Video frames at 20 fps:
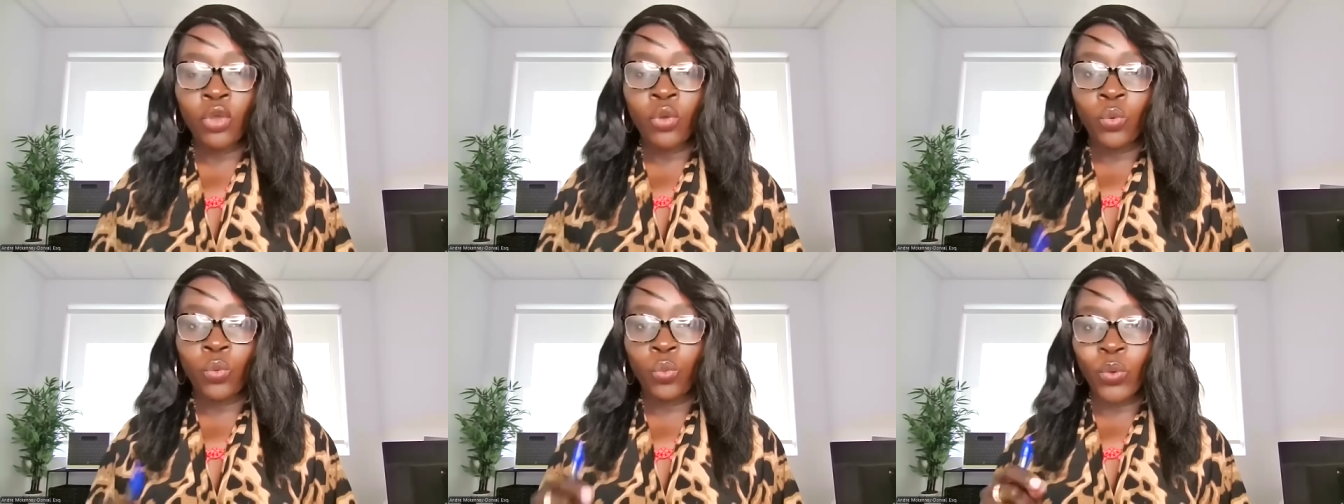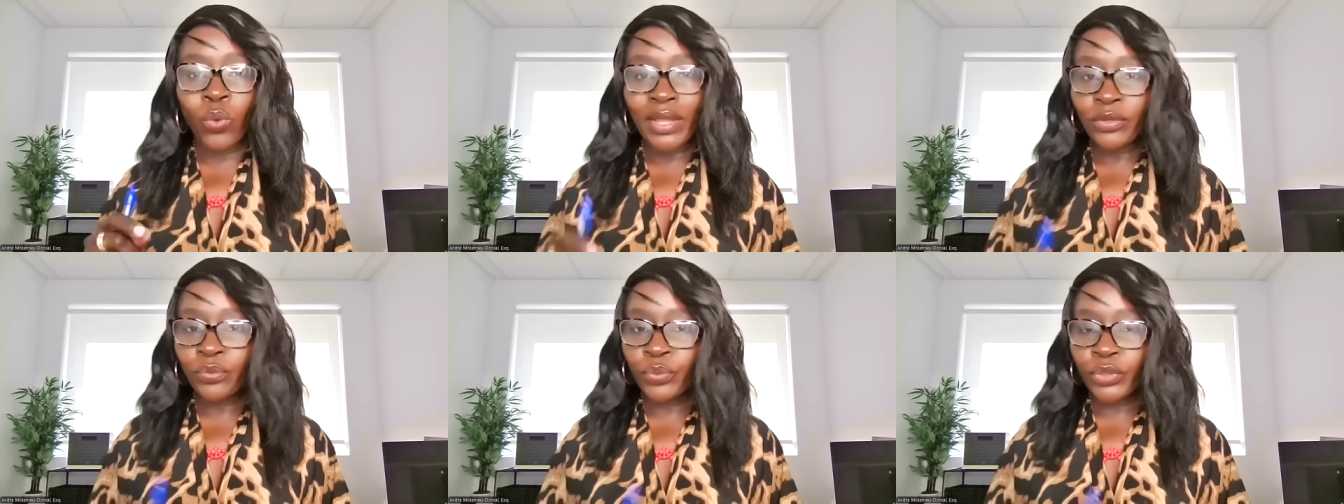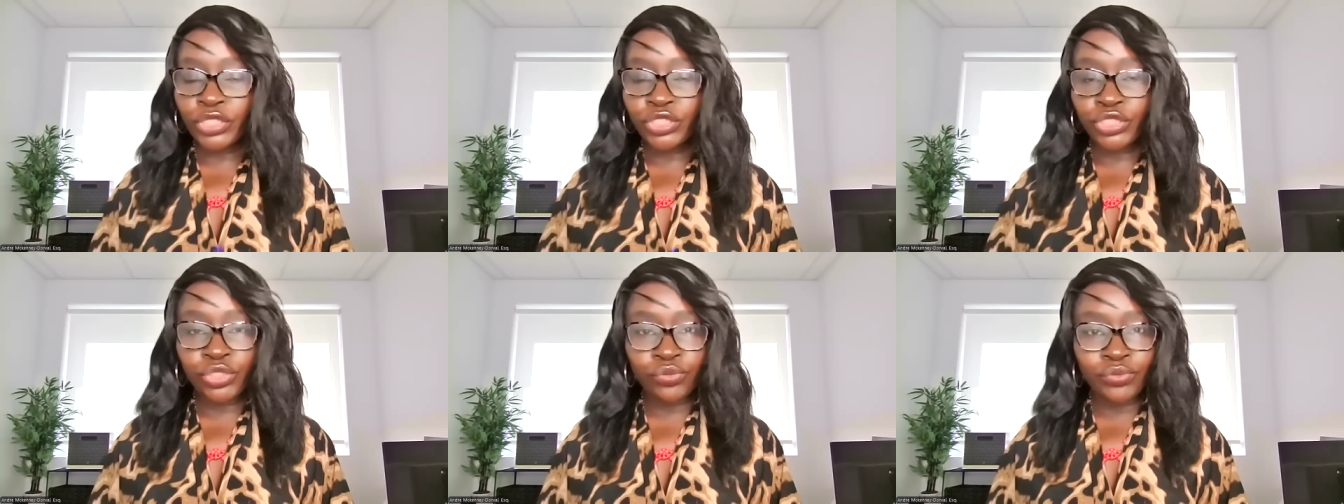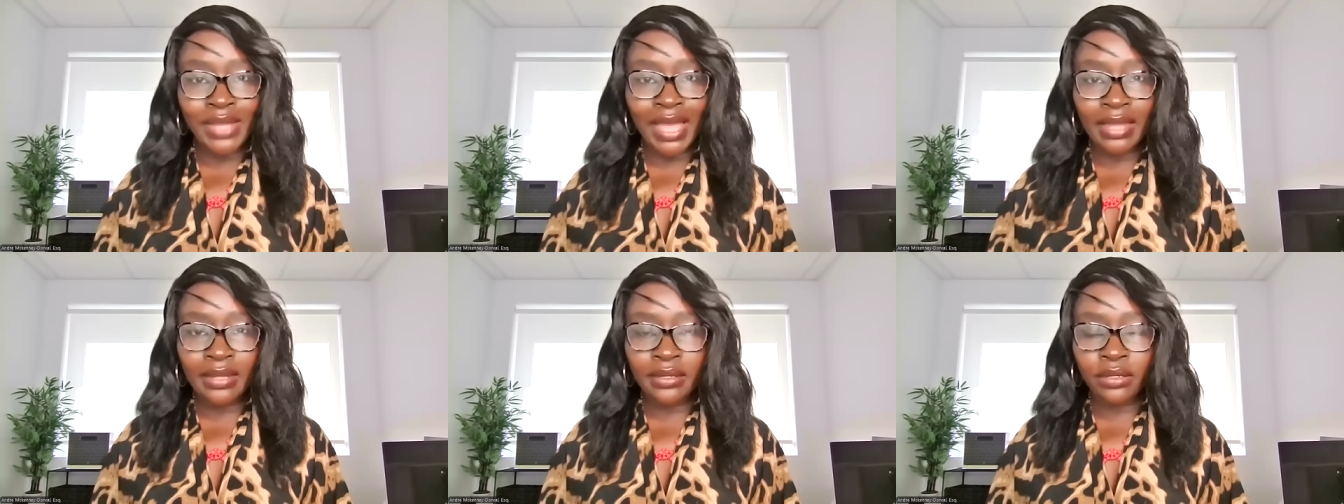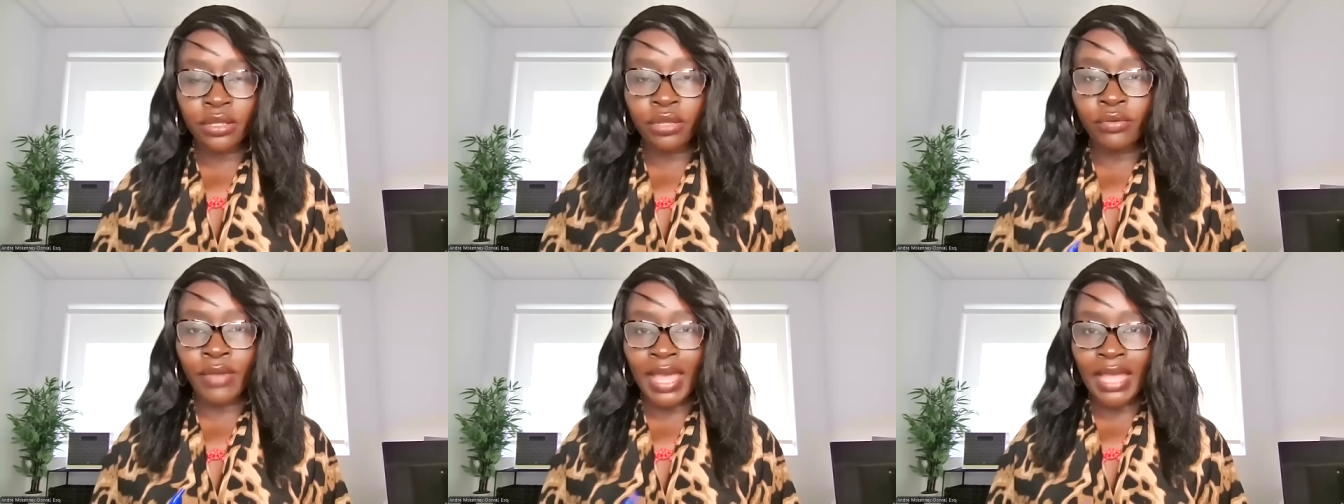What we do not
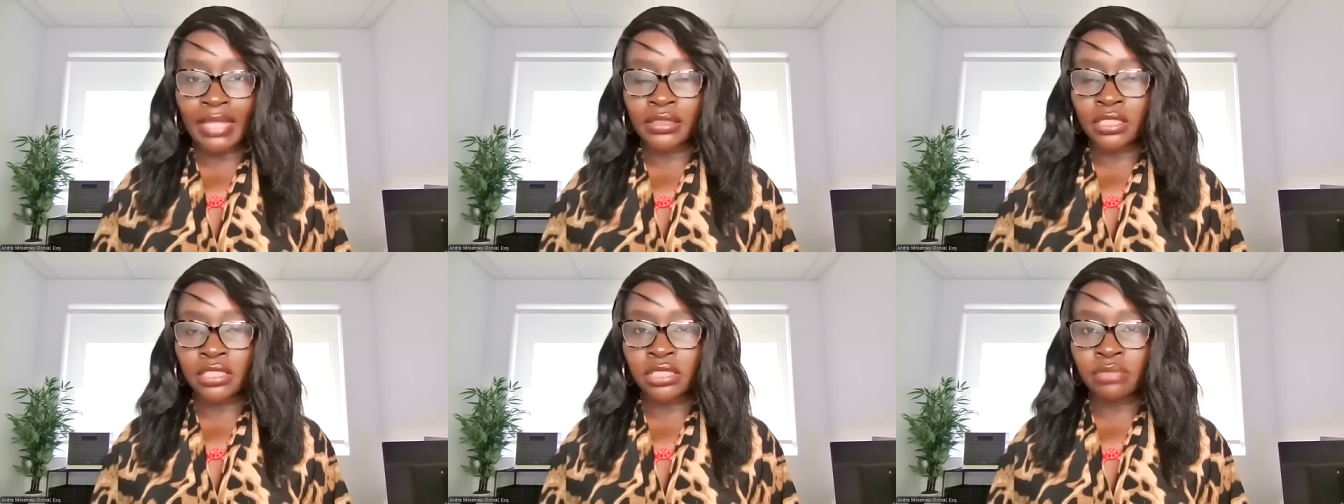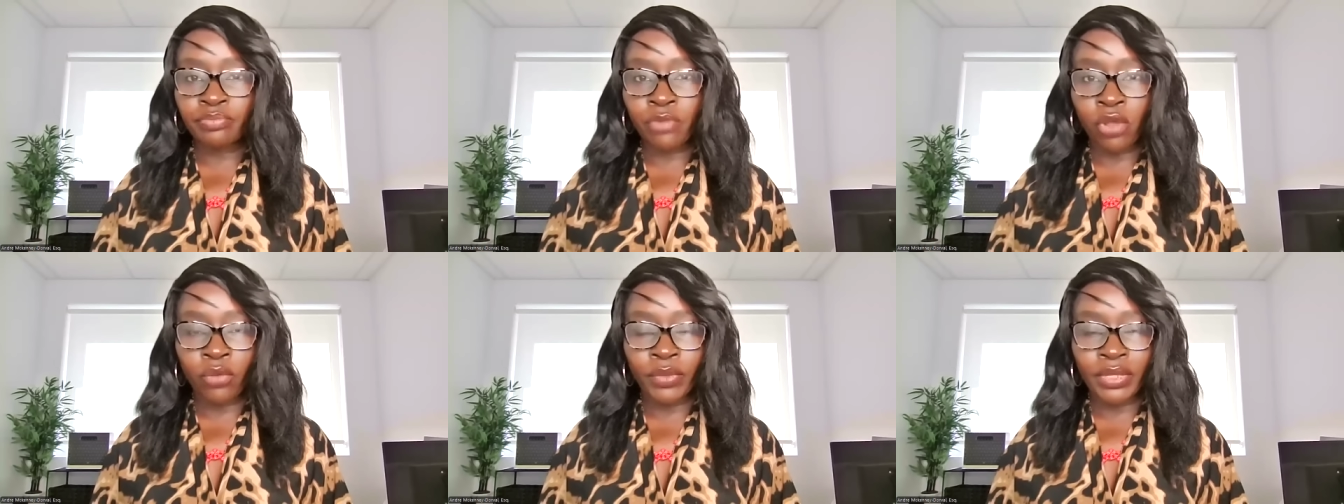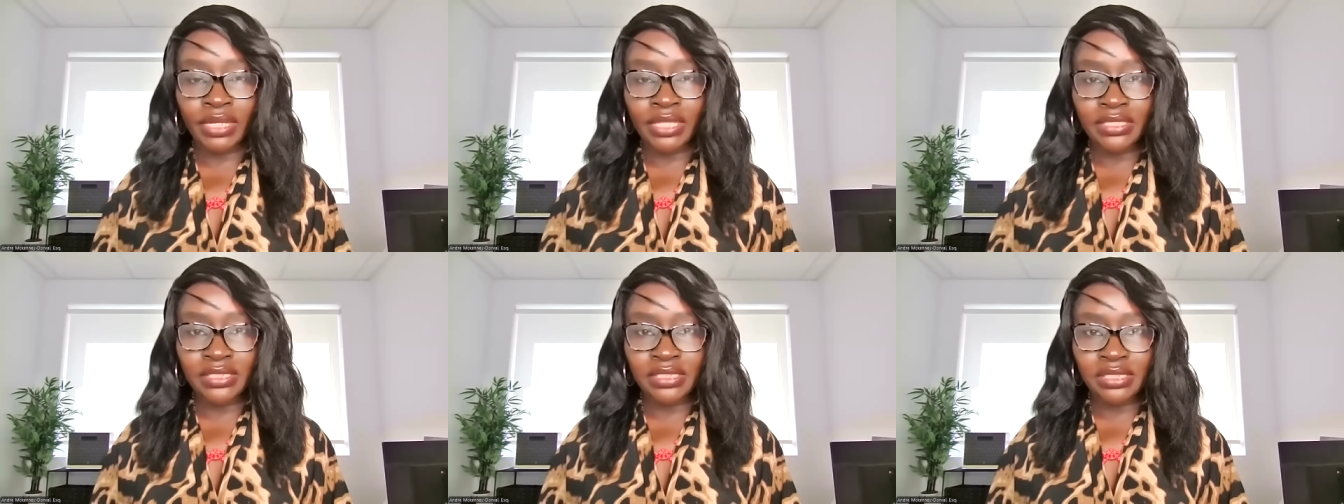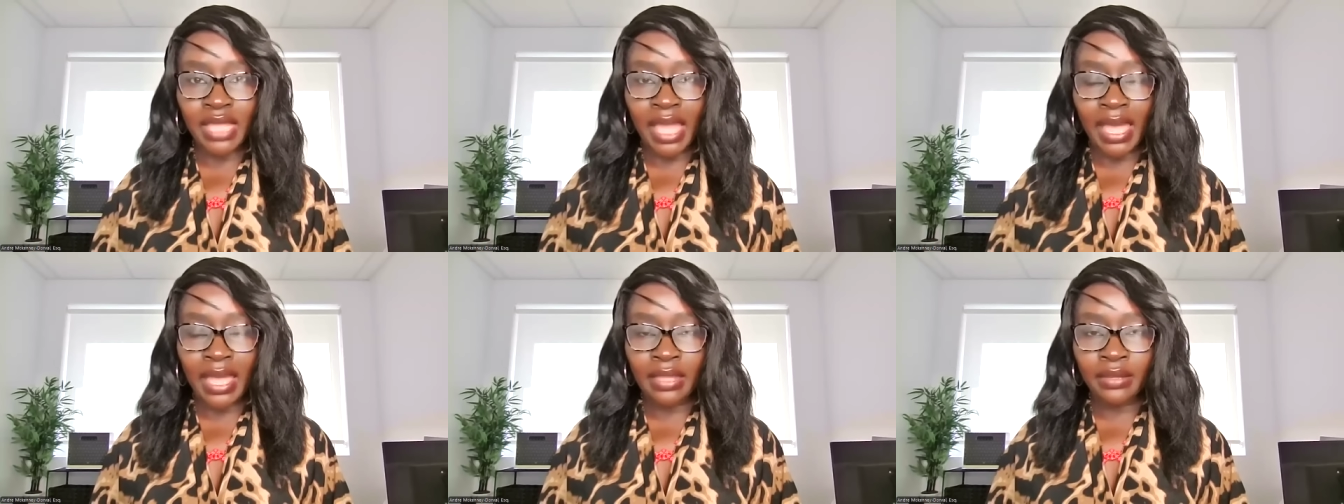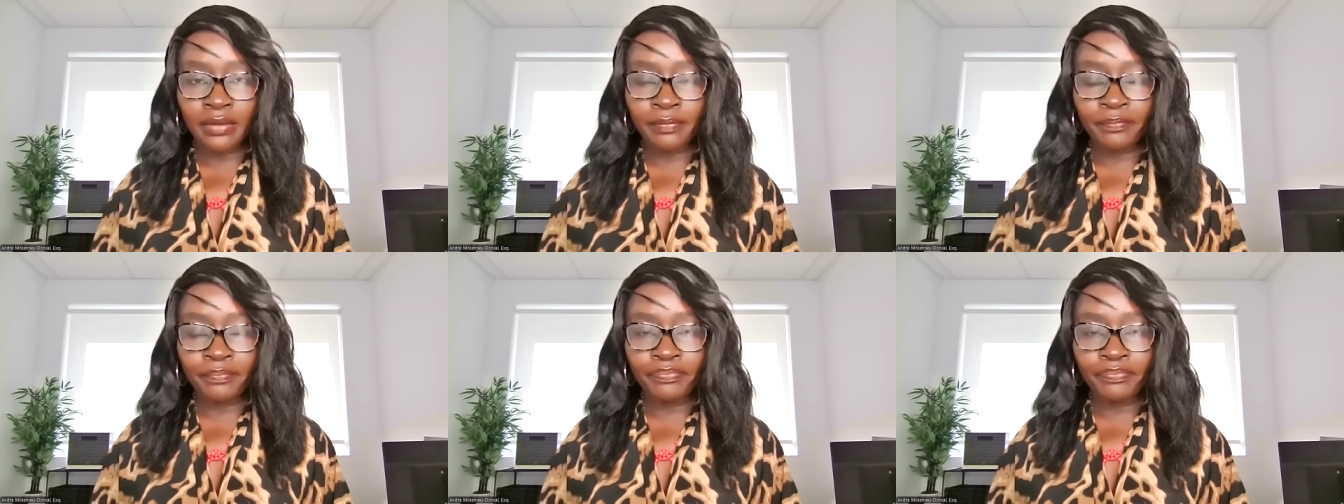know at this moment is that